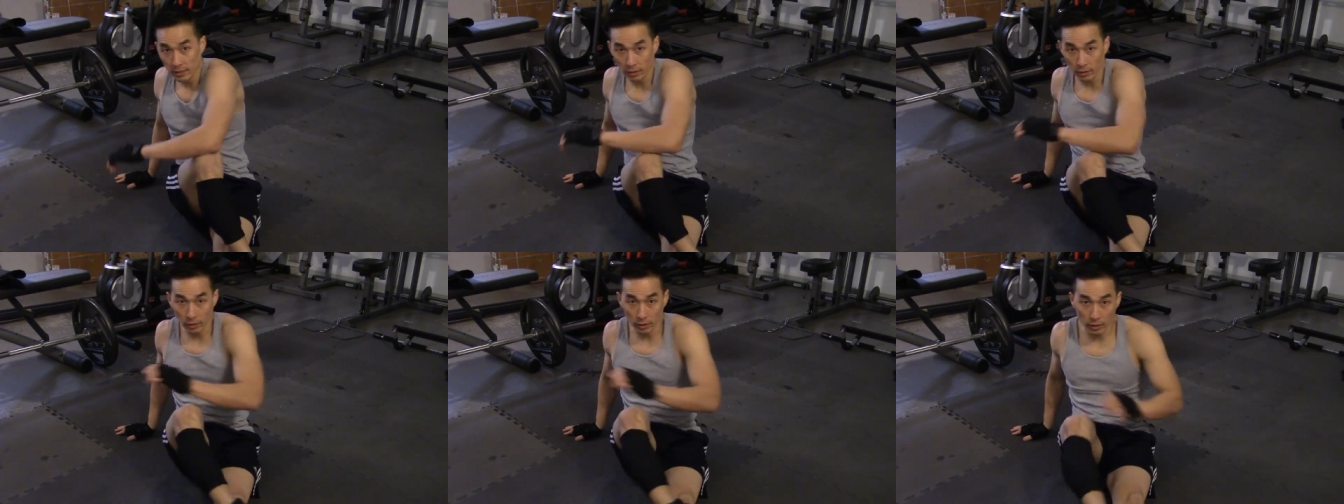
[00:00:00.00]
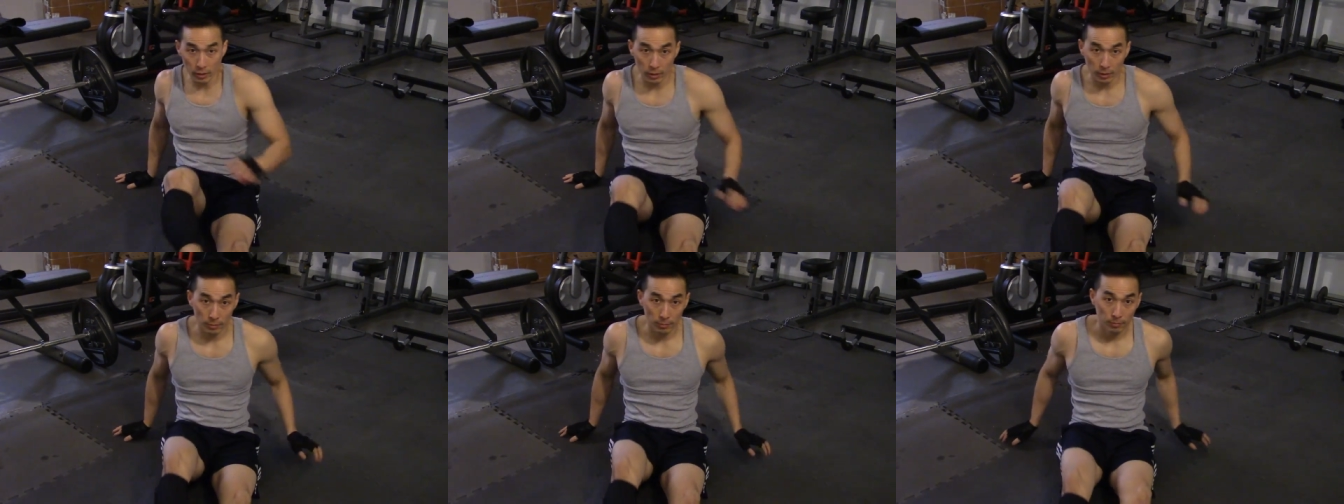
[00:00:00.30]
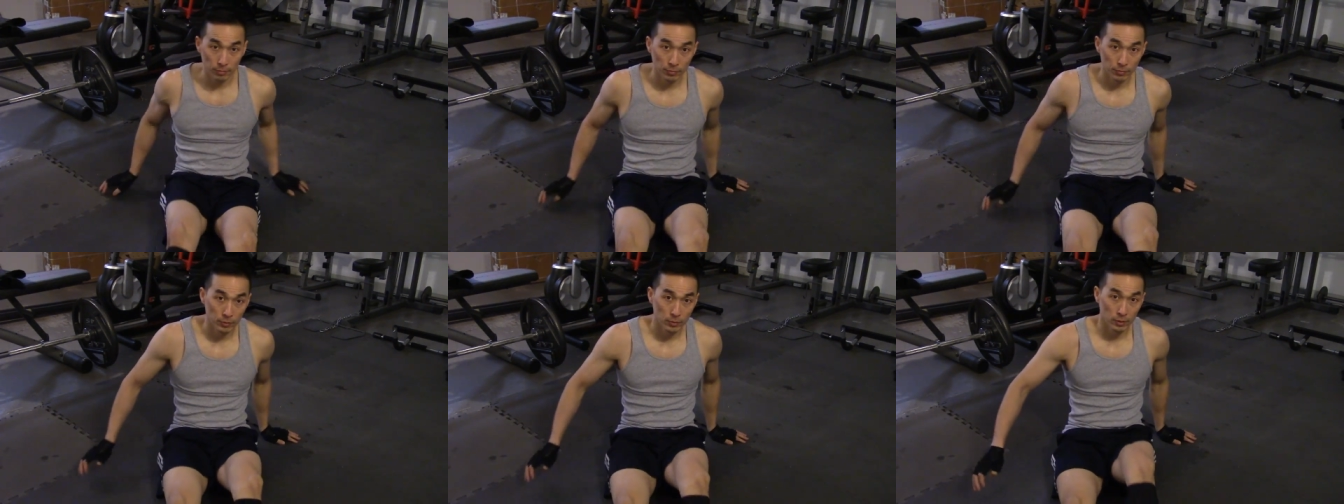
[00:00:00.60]

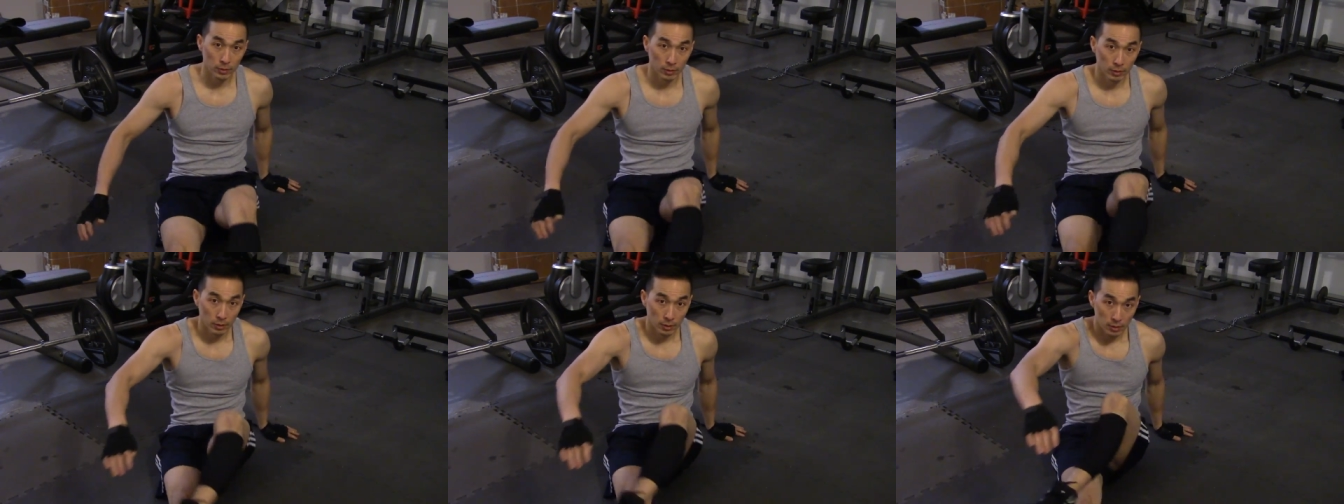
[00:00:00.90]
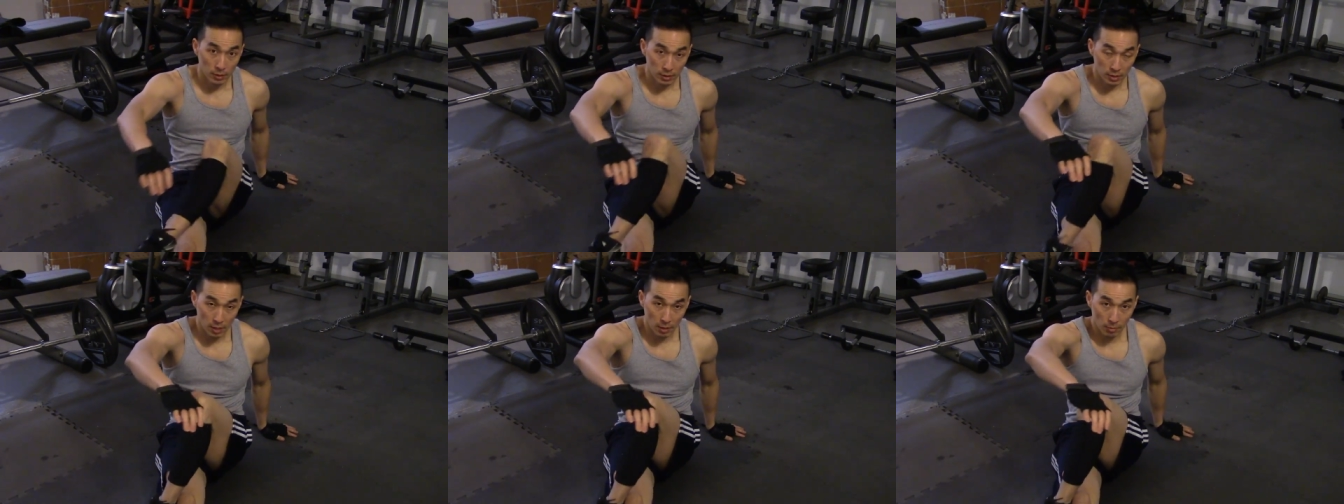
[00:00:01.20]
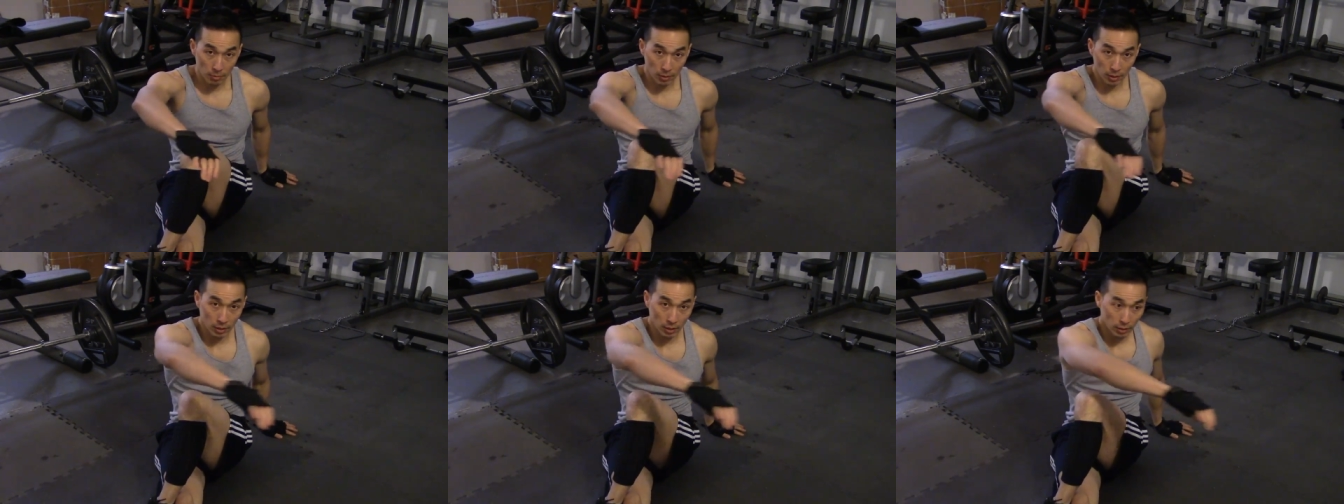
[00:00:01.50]
area.
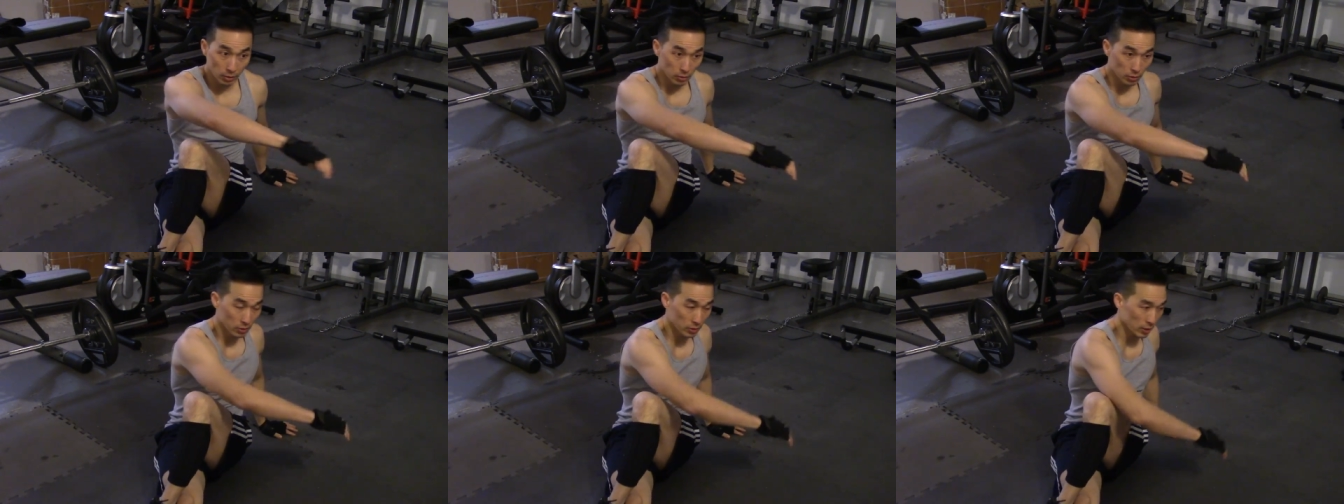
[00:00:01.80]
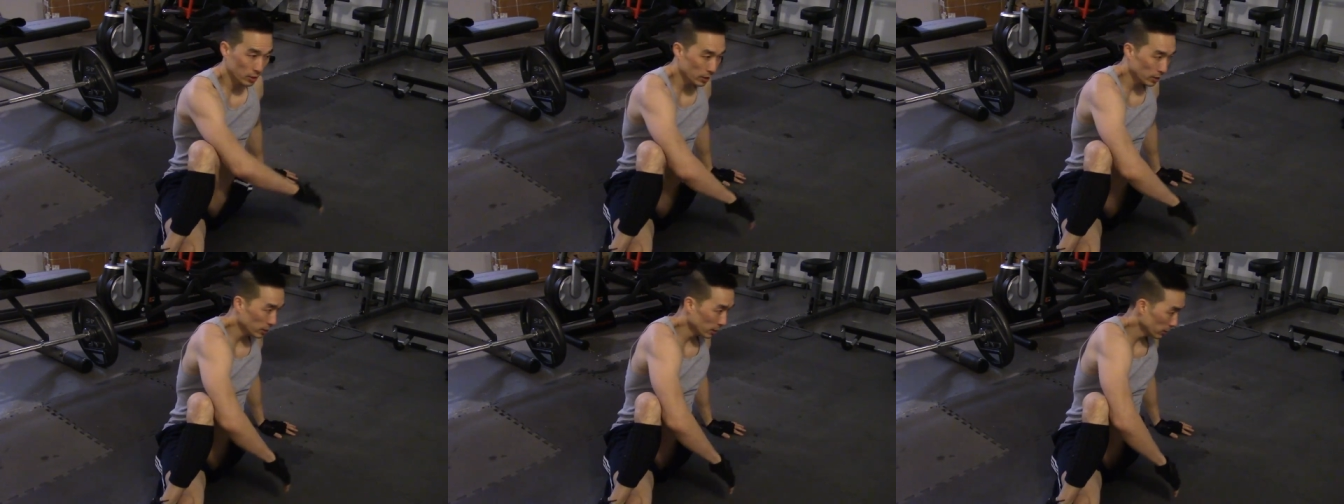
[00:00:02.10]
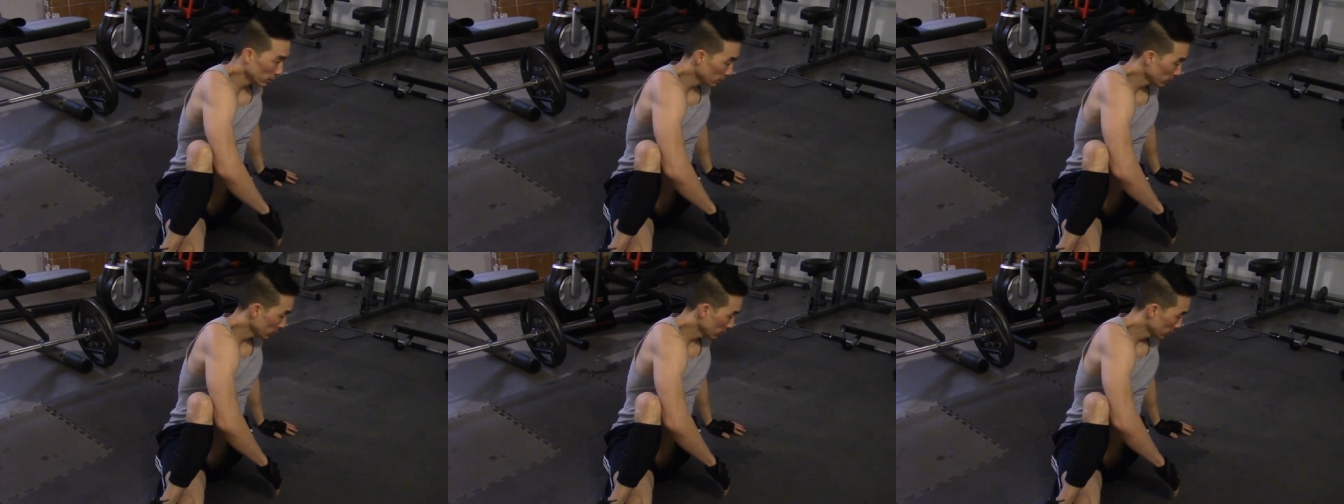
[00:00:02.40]
Same thing, other
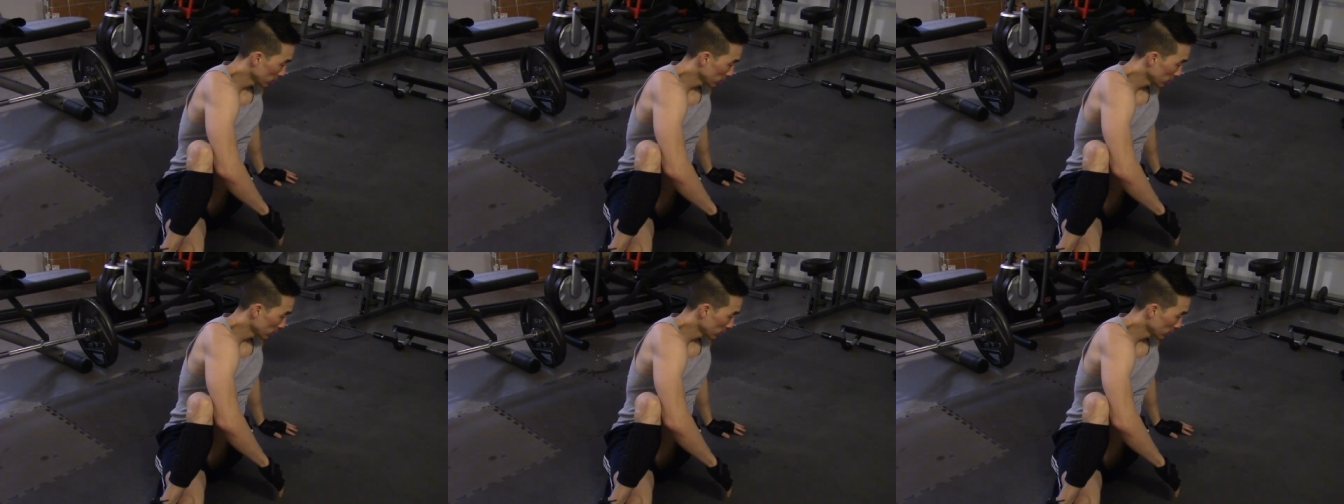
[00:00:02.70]
side.